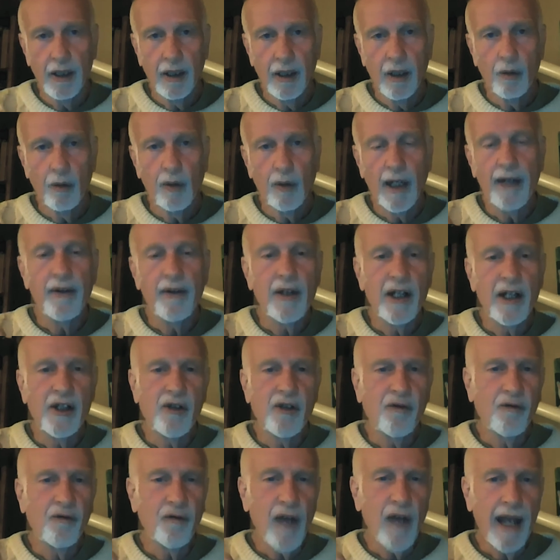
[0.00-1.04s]
right?
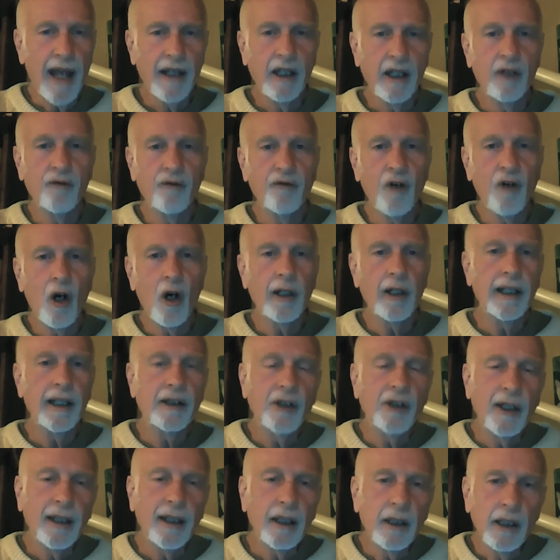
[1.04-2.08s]
That's faint and foggy.
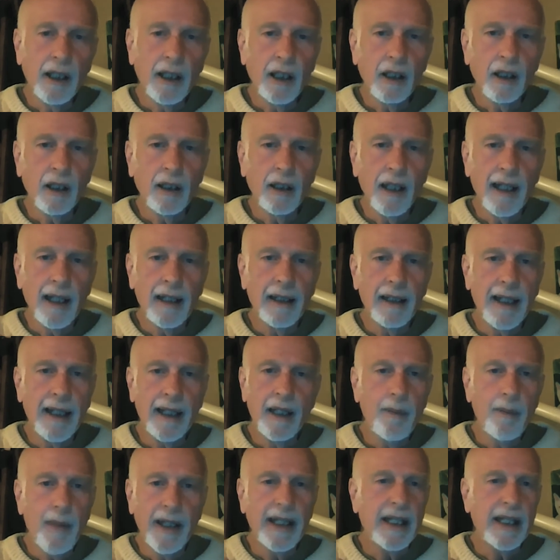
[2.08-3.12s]
It's like a little
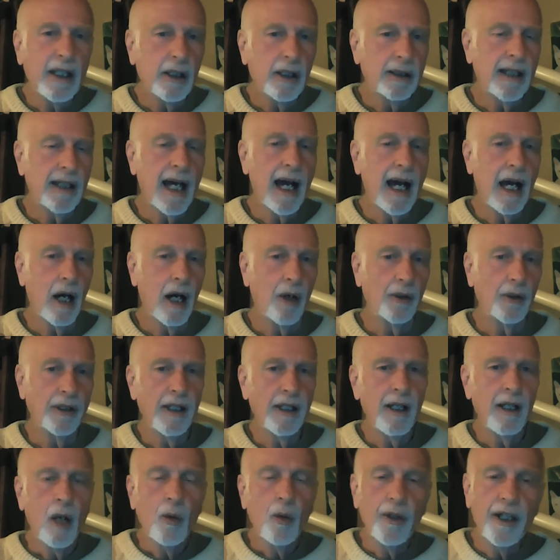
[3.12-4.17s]
itty bitty cloud
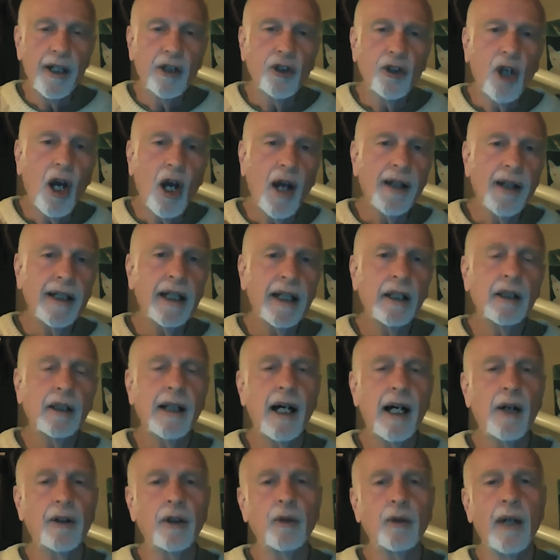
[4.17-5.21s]
with a tiny
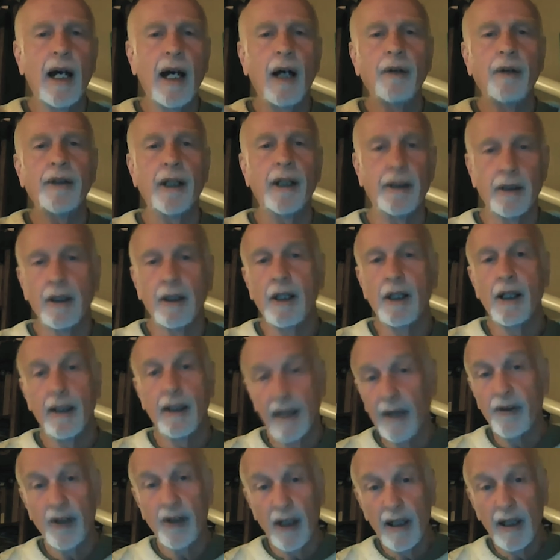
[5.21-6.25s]
cloud around it.
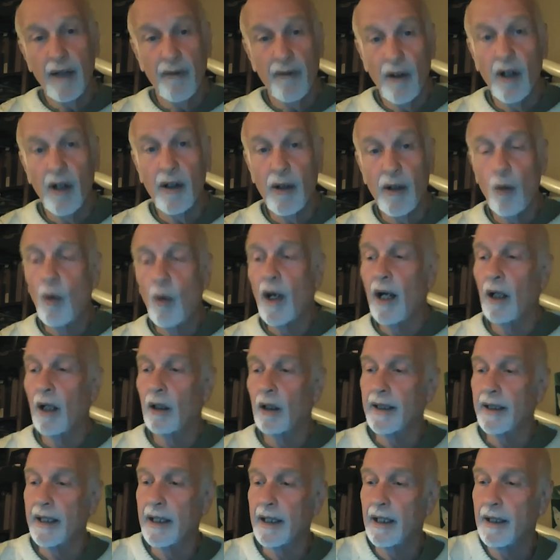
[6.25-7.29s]
And I've seen it very
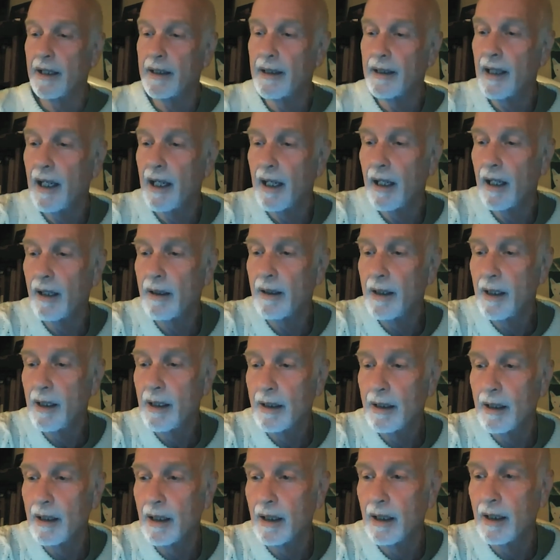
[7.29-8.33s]
well in uh,
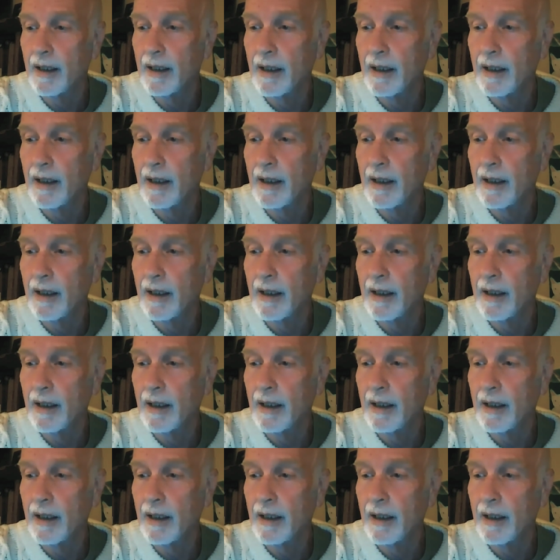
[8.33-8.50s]
uh,